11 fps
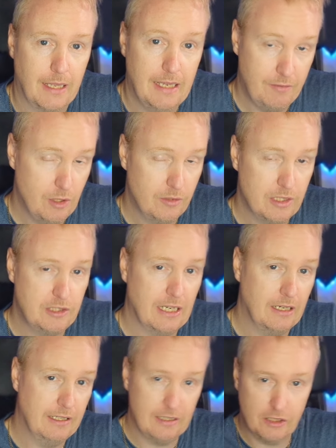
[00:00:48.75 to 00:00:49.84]
If you're new to the
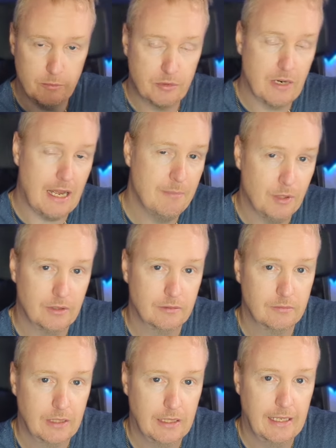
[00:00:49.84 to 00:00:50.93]
channel, hit the subscribe
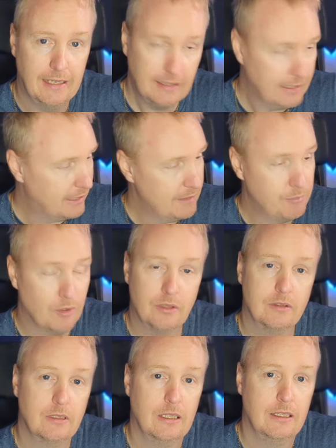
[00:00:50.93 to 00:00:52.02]
button, hit the like
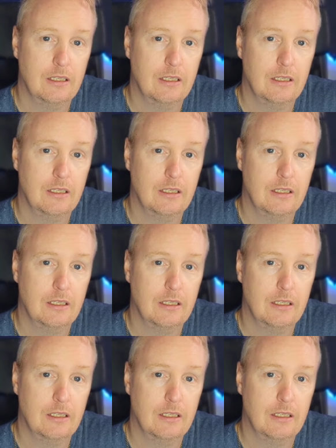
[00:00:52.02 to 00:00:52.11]
button,